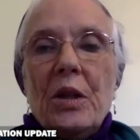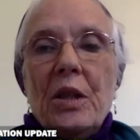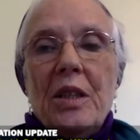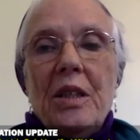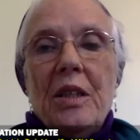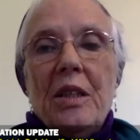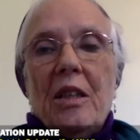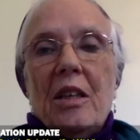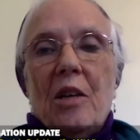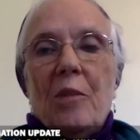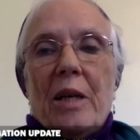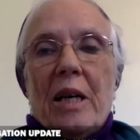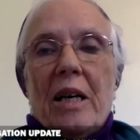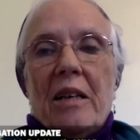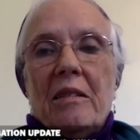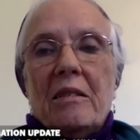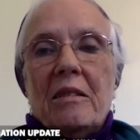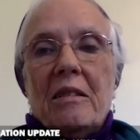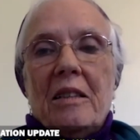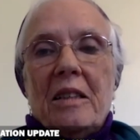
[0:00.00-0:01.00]
about
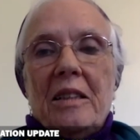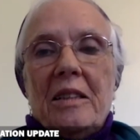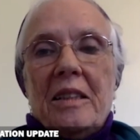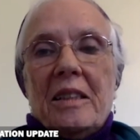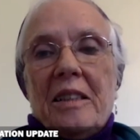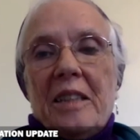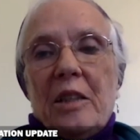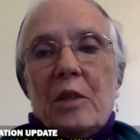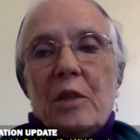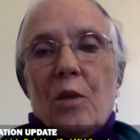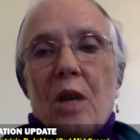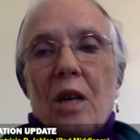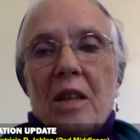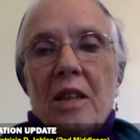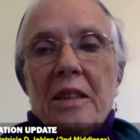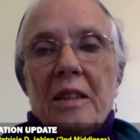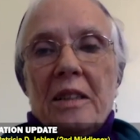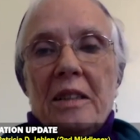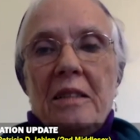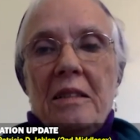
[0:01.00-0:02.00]

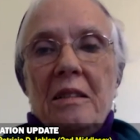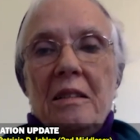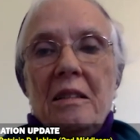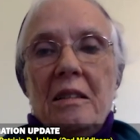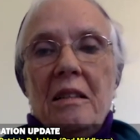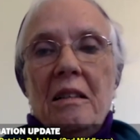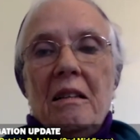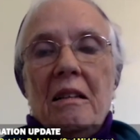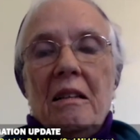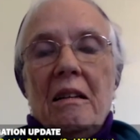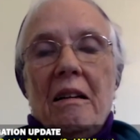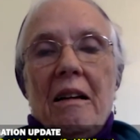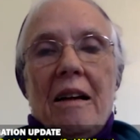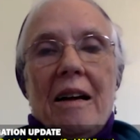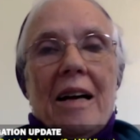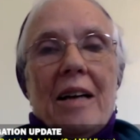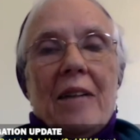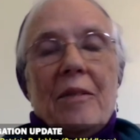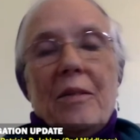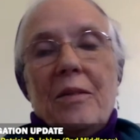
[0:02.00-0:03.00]
inequality.
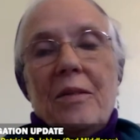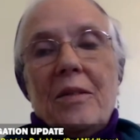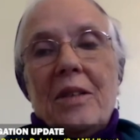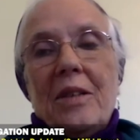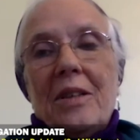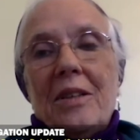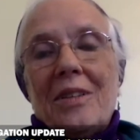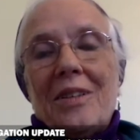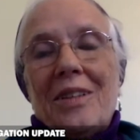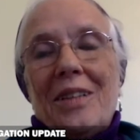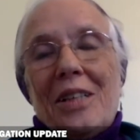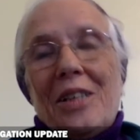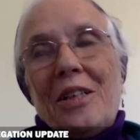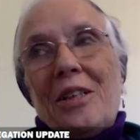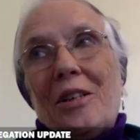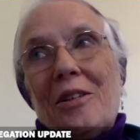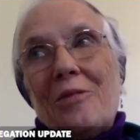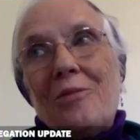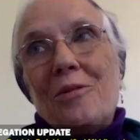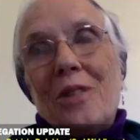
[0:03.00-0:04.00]
I'm thinking
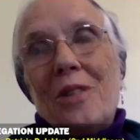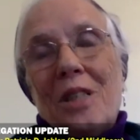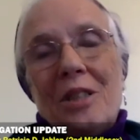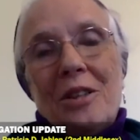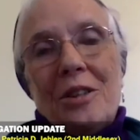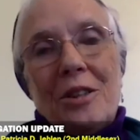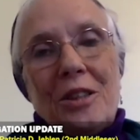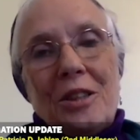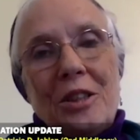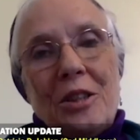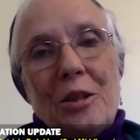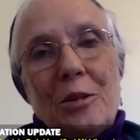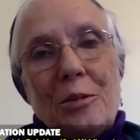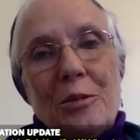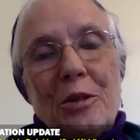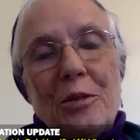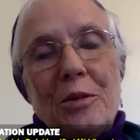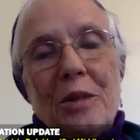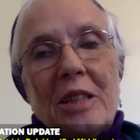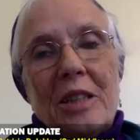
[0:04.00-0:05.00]
of one nursing home
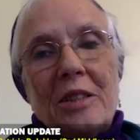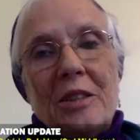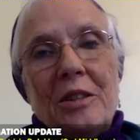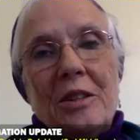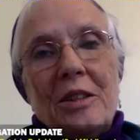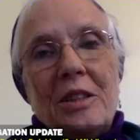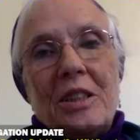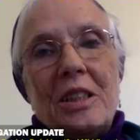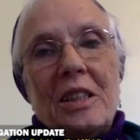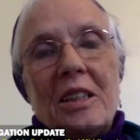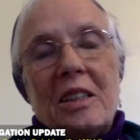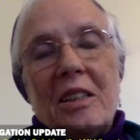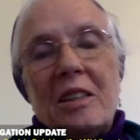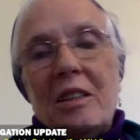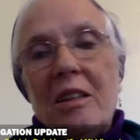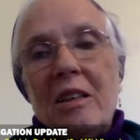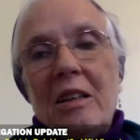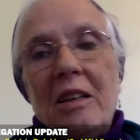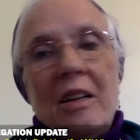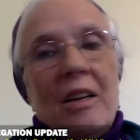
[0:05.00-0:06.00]
director who said
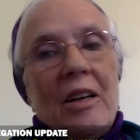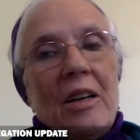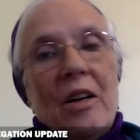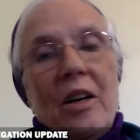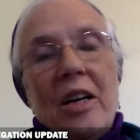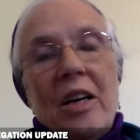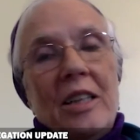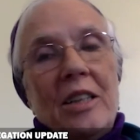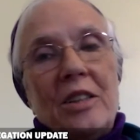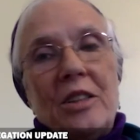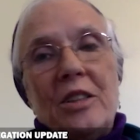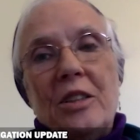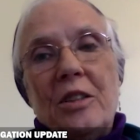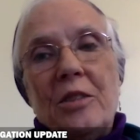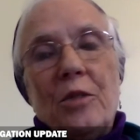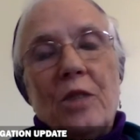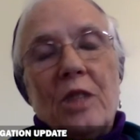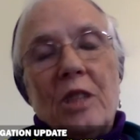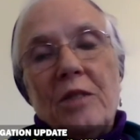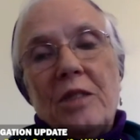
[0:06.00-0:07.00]
his
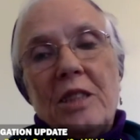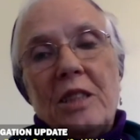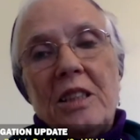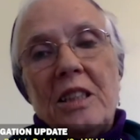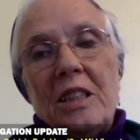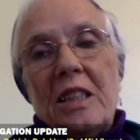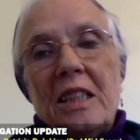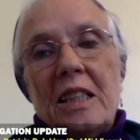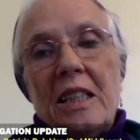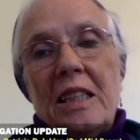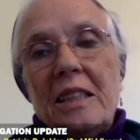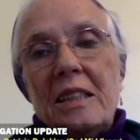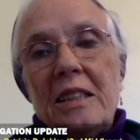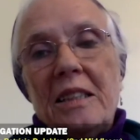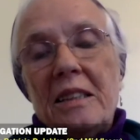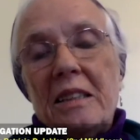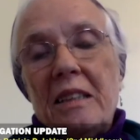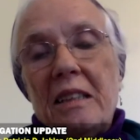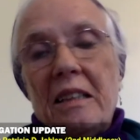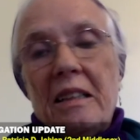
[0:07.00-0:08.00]
one of his CNAs
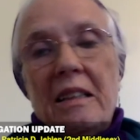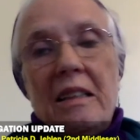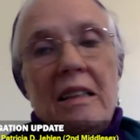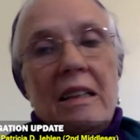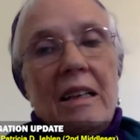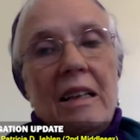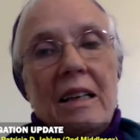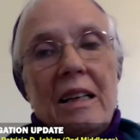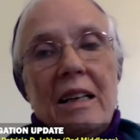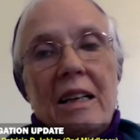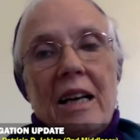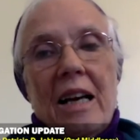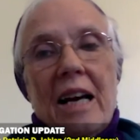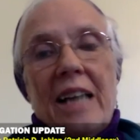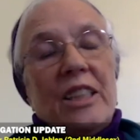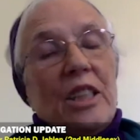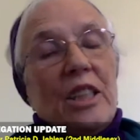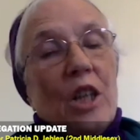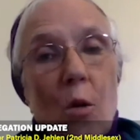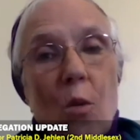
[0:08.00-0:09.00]
said,
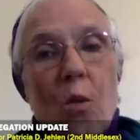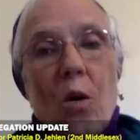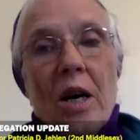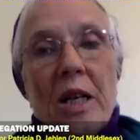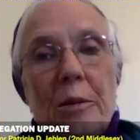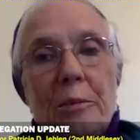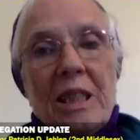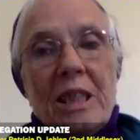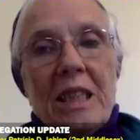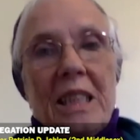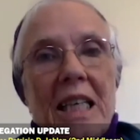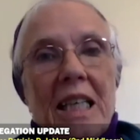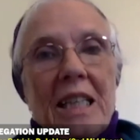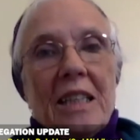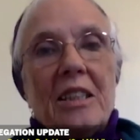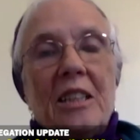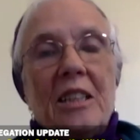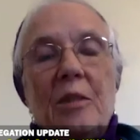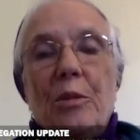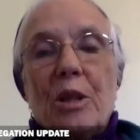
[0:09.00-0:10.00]
"I don't want to be
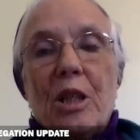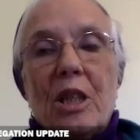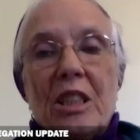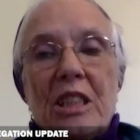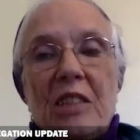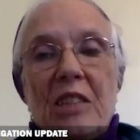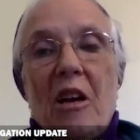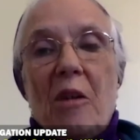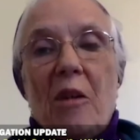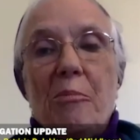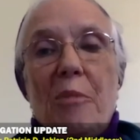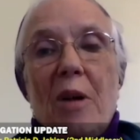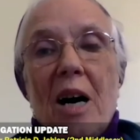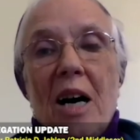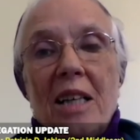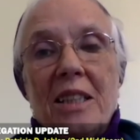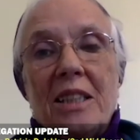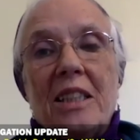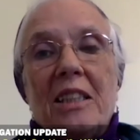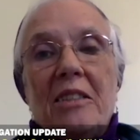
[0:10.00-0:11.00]
tested because if I'm
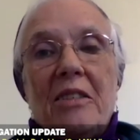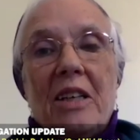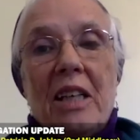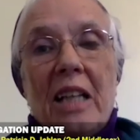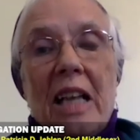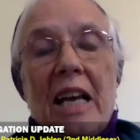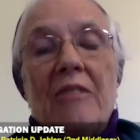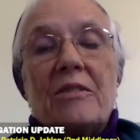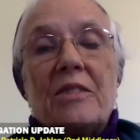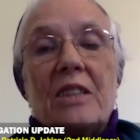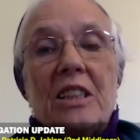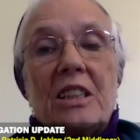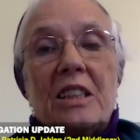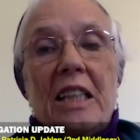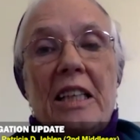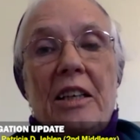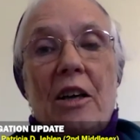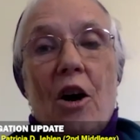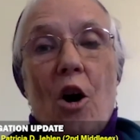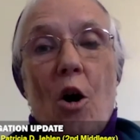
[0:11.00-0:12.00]
positive, I'll have to
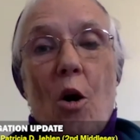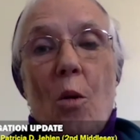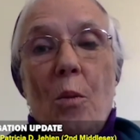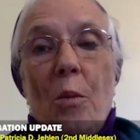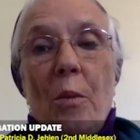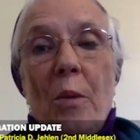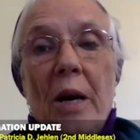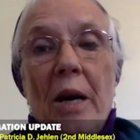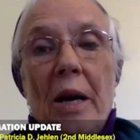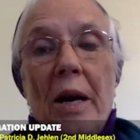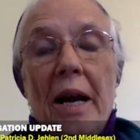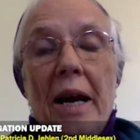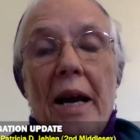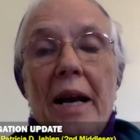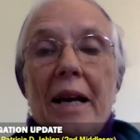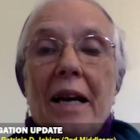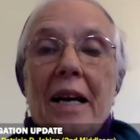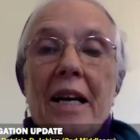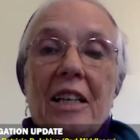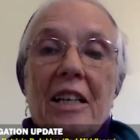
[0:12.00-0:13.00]
stay home,
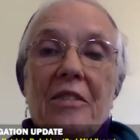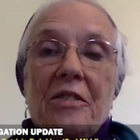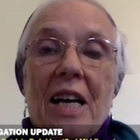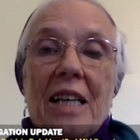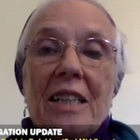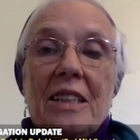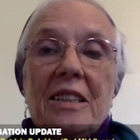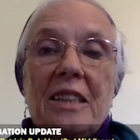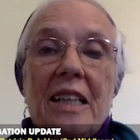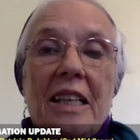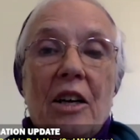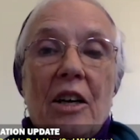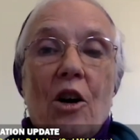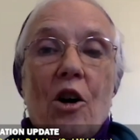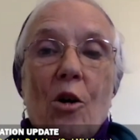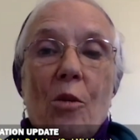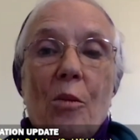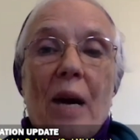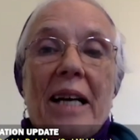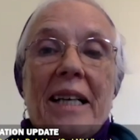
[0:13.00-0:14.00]
and if I stay
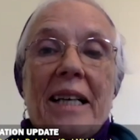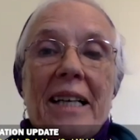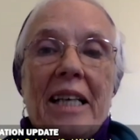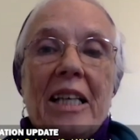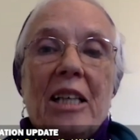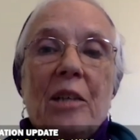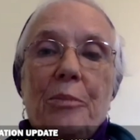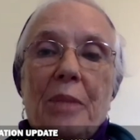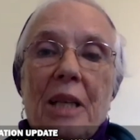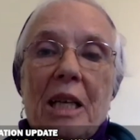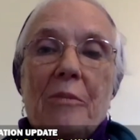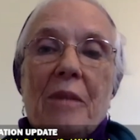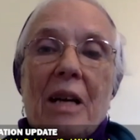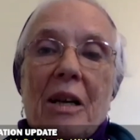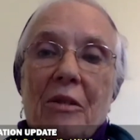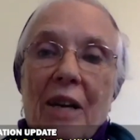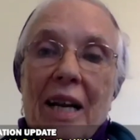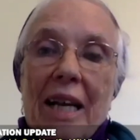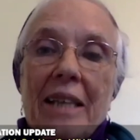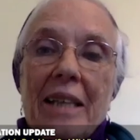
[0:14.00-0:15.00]
home, I can't pay my
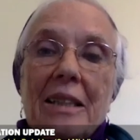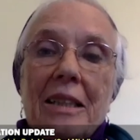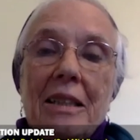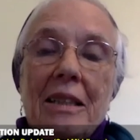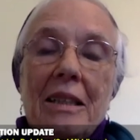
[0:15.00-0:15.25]
rent."